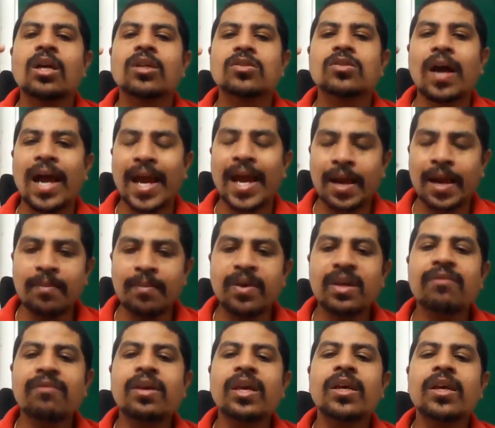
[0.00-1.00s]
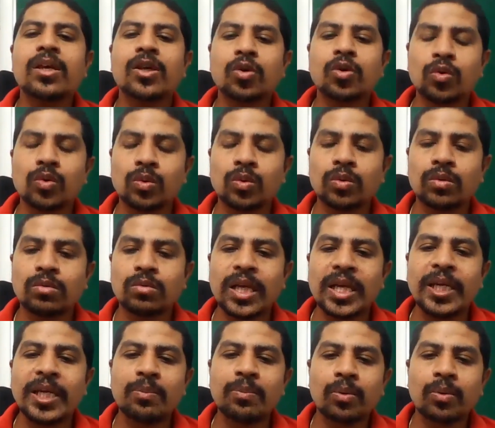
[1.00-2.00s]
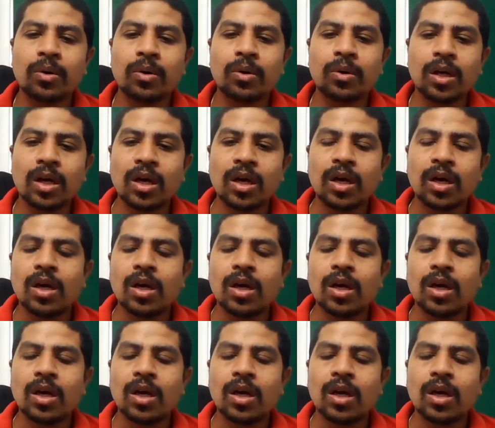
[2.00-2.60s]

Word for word: So I am giving you the input